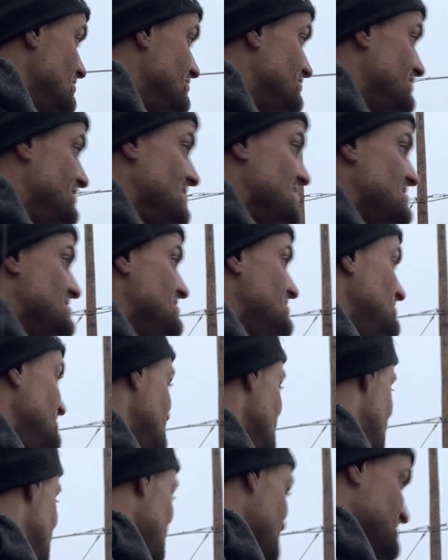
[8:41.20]
the
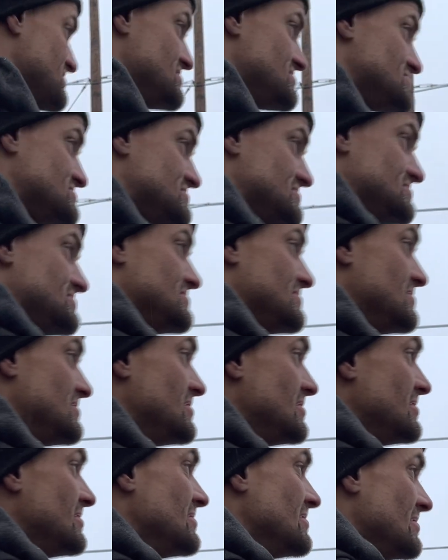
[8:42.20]
sickness and
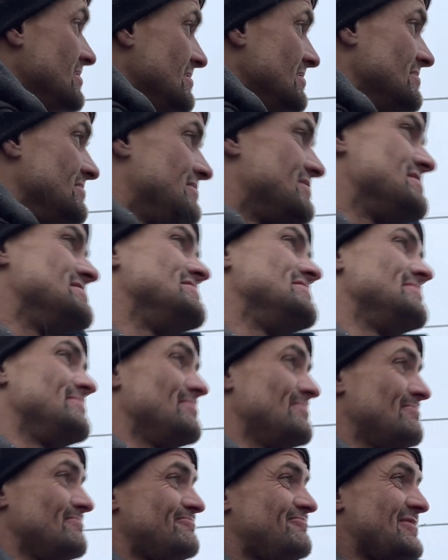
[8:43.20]
the
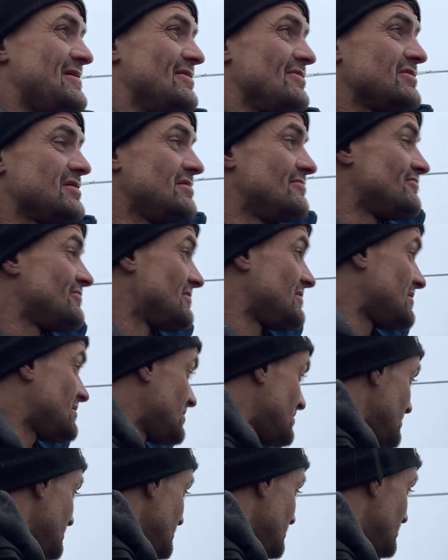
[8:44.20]
failing of a